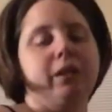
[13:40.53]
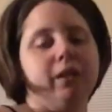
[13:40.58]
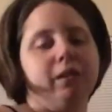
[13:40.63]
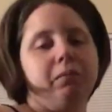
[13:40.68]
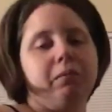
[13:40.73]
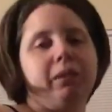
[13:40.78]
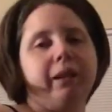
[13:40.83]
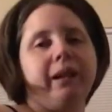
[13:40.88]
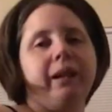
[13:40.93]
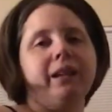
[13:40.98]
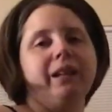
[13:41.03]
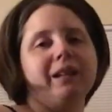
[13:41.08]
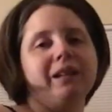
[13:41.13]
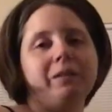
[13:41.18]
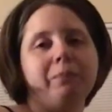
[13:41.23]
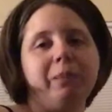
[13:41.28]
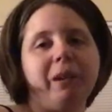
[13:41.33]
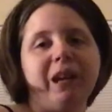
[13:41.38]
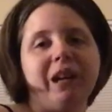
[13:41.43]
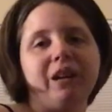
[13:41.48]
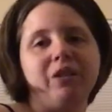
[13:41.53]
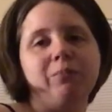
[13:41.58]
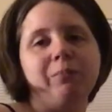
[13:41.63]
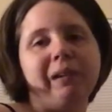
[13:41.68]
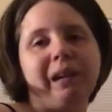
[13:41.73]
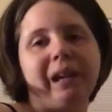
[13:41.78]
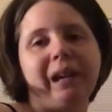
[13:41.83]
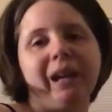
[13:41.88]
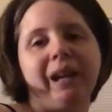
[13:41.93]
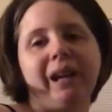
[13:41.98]
go play in the splash
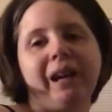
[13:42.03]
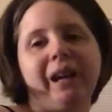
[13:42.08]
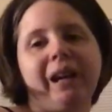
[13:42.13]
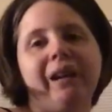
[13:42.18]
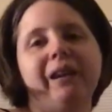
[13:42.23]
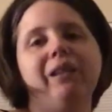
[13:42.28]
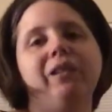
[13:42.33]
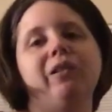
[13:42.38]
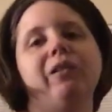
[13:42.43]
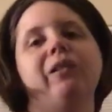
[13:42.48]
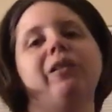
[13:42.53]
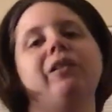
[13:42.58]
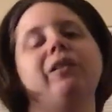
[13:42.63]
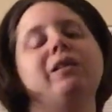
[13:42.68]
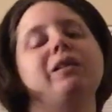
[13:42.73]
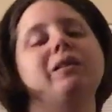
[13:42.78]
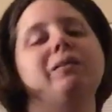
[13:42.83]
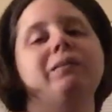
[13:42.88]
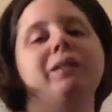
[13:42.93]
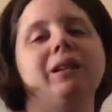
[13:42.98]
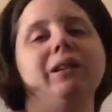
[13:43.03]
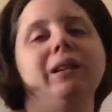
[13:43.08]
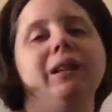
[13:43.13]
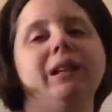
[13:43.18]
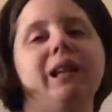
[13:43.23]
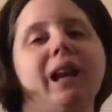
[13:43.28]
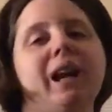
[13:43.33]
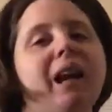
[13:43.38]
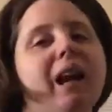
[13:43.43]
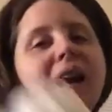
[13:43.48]
pad or something like
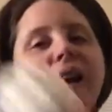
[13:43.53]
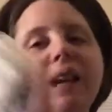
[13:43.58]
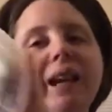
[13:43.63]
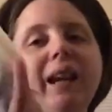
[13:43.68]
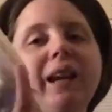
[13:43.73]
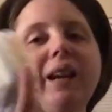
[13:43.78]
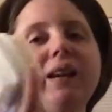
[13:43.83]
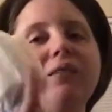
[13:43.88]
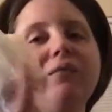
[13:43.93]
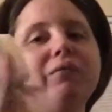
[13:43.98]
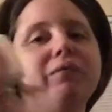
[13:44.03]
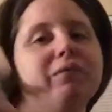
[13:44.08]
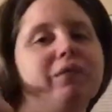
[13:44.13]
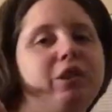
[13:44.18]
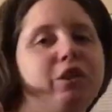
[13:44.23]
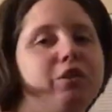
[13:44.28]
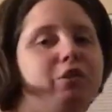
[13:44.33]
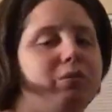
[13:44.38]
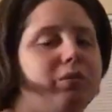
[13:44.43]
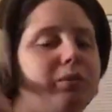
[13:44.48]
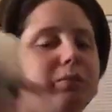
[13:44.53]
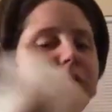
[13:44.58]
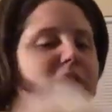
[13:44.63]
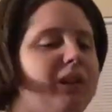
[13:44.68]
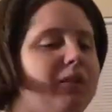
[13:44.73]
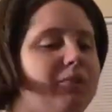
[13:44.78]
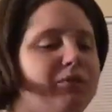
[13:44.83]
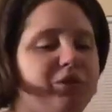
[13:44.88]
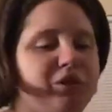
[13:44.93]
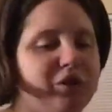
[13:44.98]
that, I have two swim
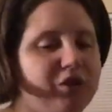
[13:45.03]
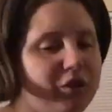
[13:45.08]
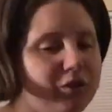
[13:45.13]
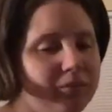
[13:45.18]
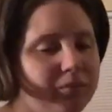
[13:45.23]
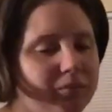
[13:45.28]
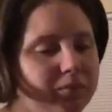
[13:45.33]
diapers.